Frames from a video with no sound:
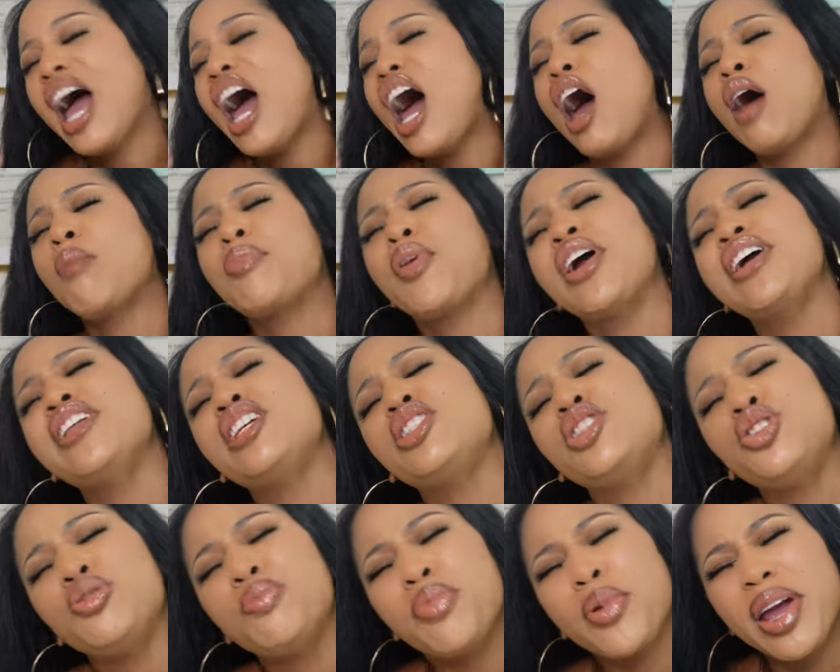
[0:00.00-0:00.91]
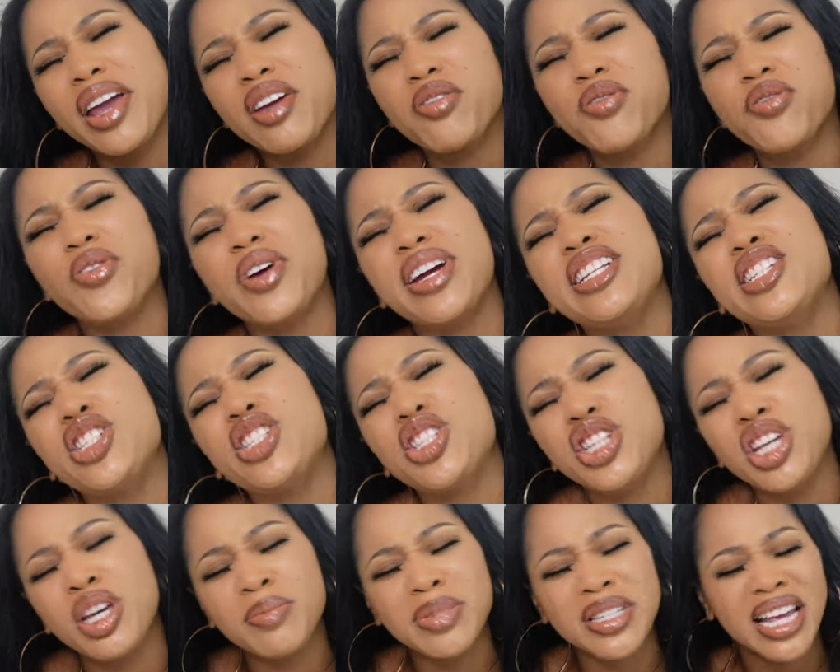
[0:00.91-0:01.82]
I pray that you bring
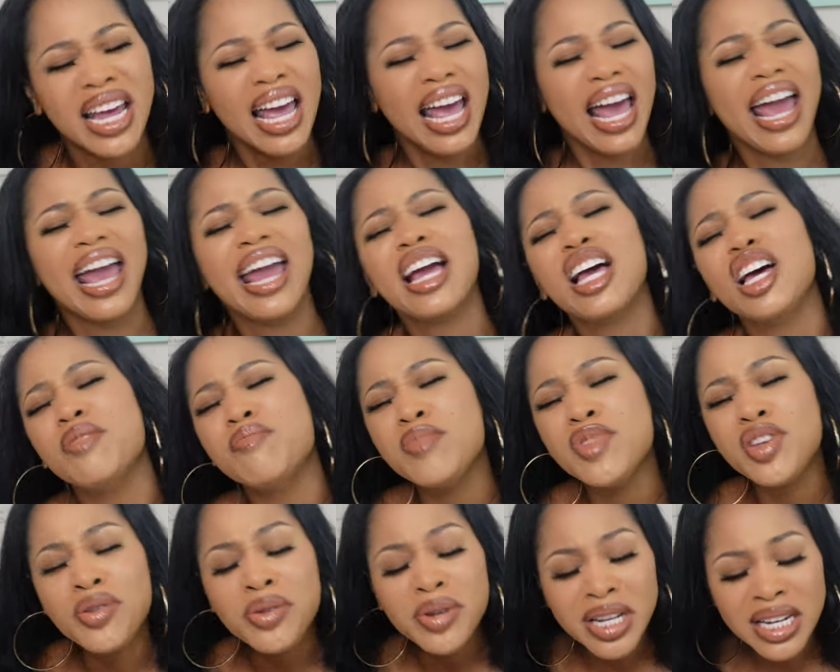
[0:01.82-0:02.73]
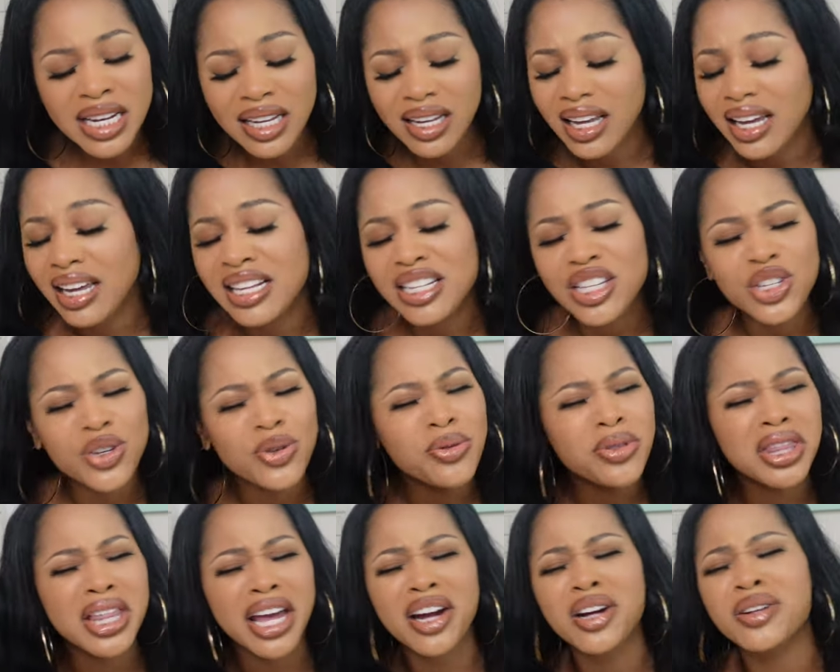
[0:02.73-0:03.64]
friendships and community into
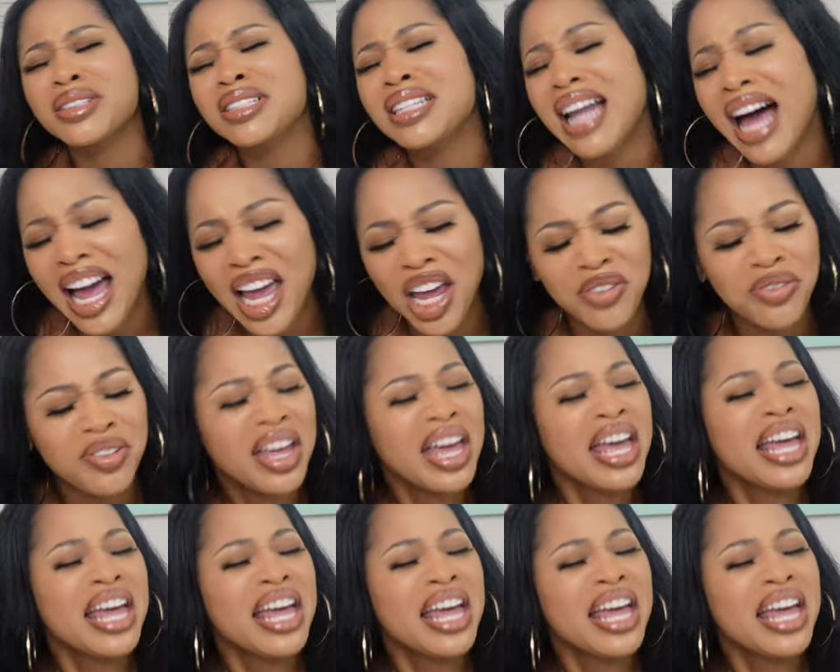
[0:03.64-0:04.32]
their life